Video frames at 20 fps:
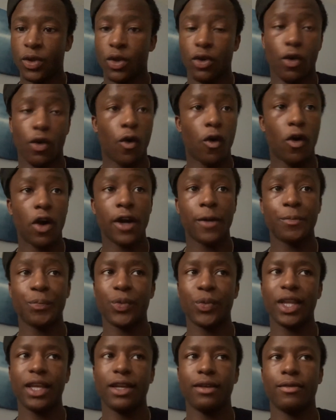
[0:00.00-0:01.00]
Or
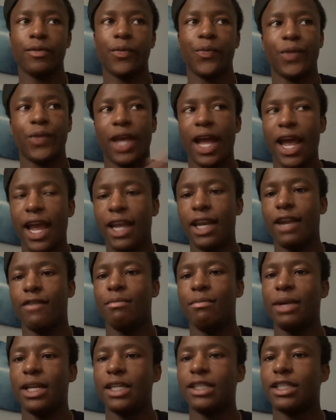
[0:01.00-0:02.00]
I ain't never
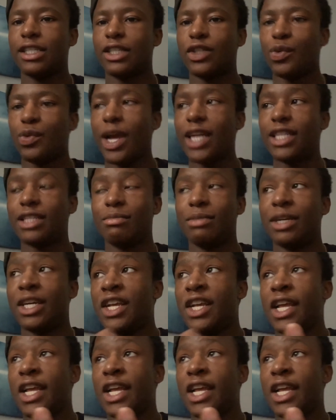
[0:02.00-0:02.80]
been in a situation, but